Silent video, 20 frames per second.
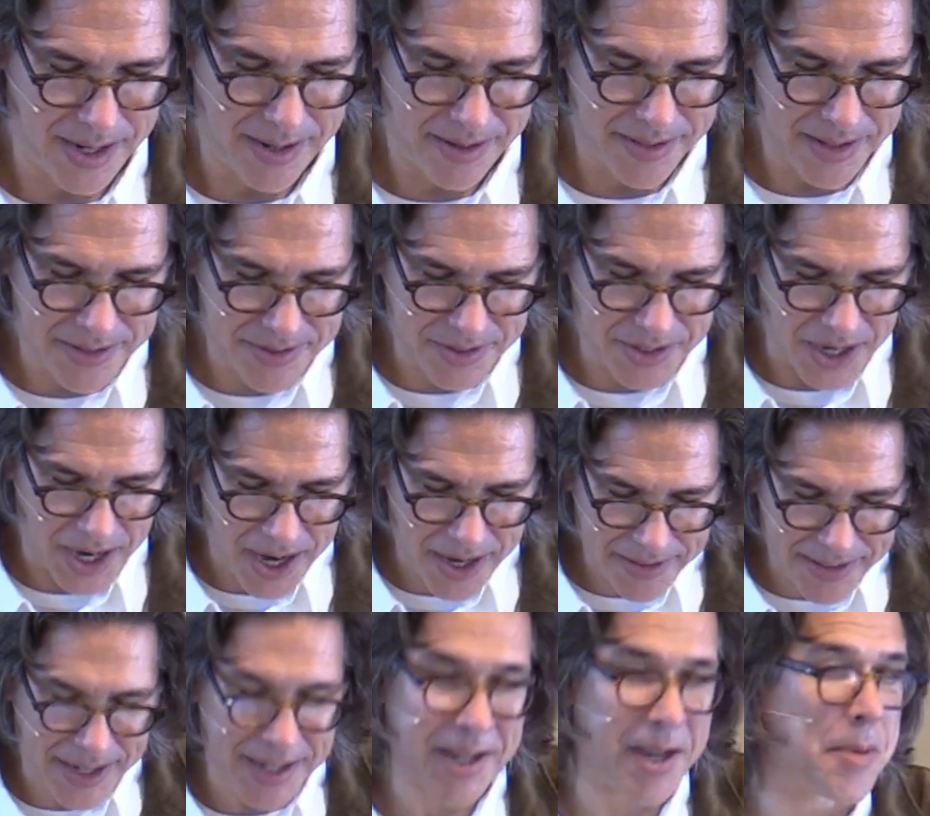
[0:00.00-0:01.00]
this
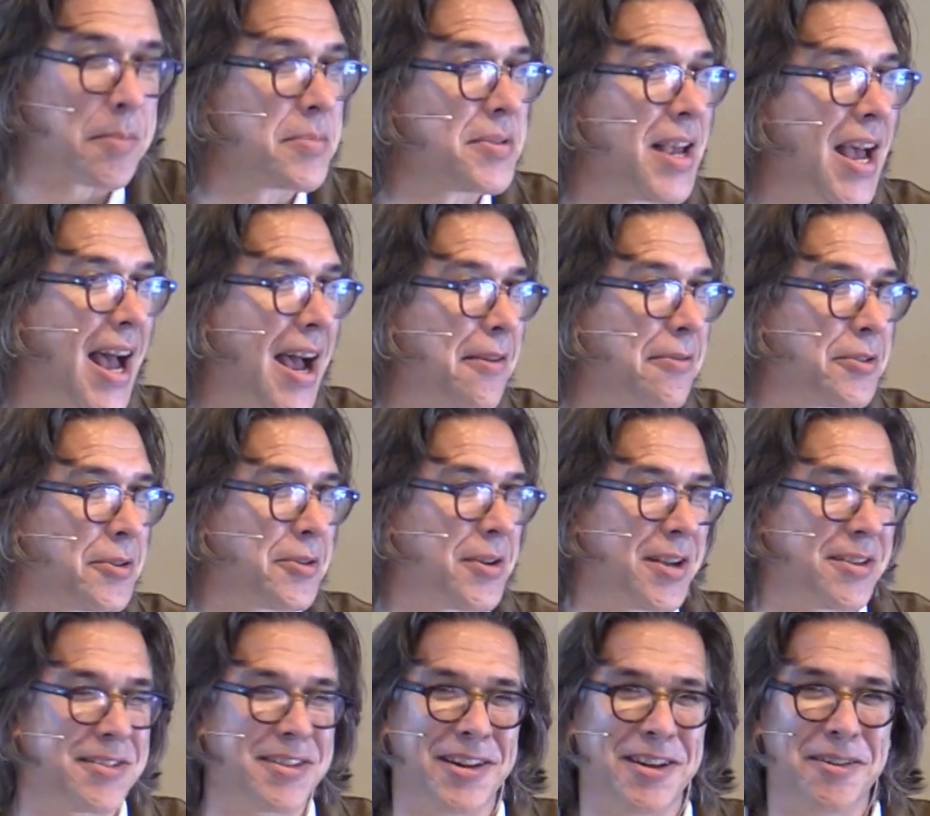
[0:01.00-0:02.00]
God that comes after
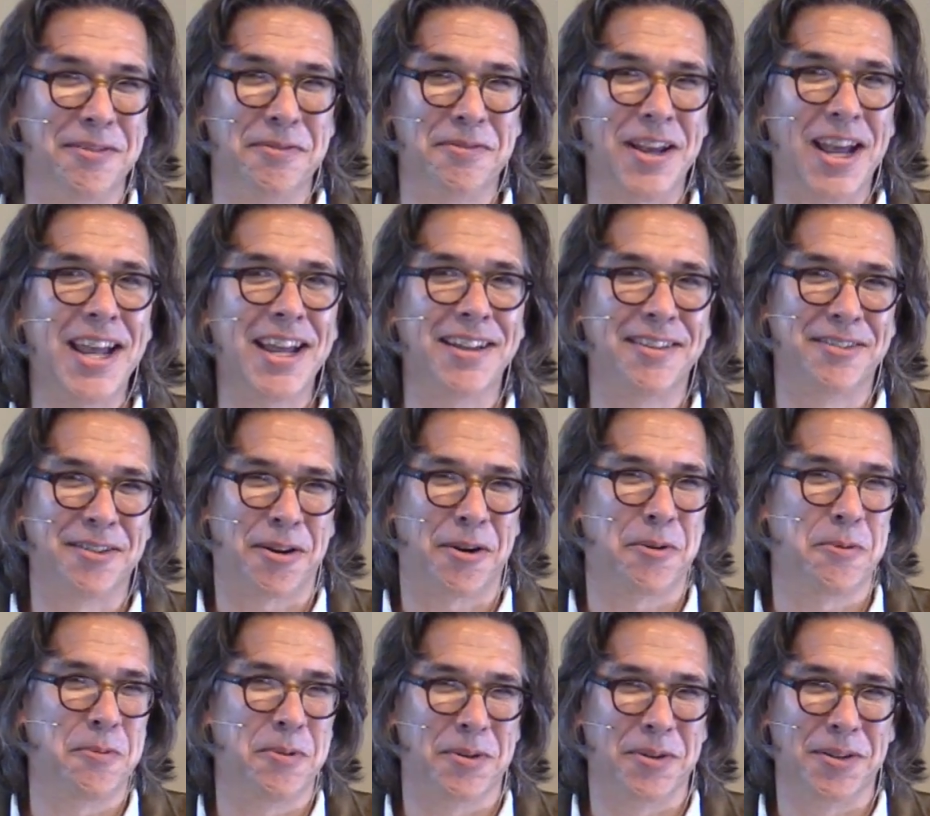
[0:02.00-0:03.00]
us and invades our
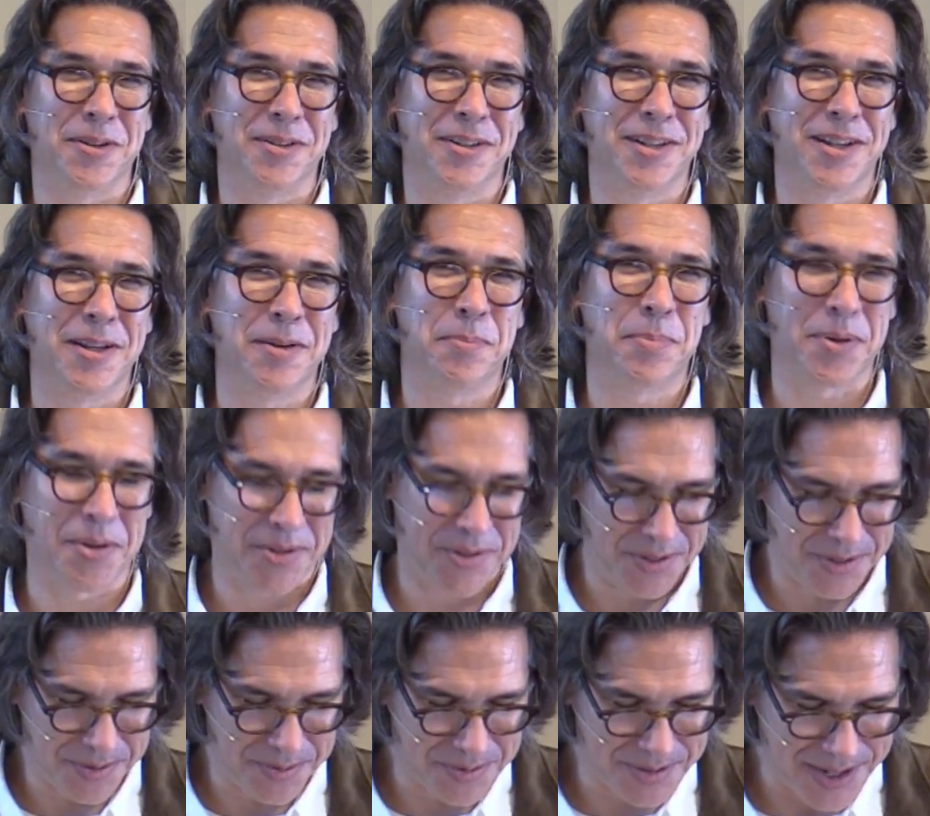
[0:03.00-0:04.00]
world and
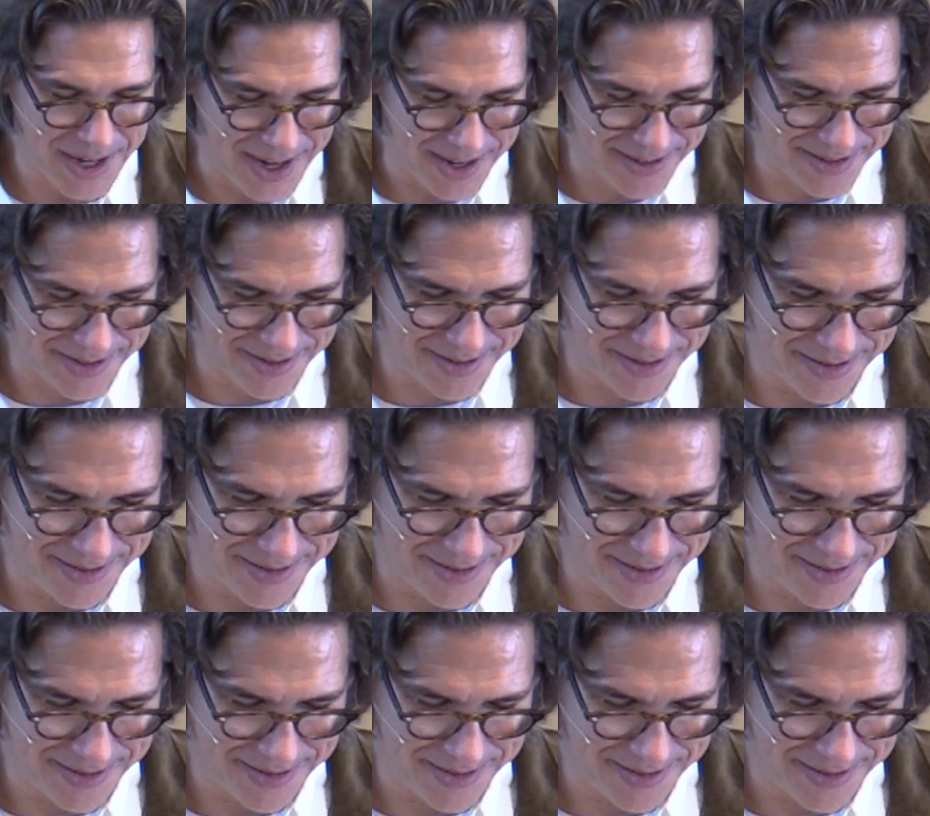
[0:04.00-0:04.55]
pursues us.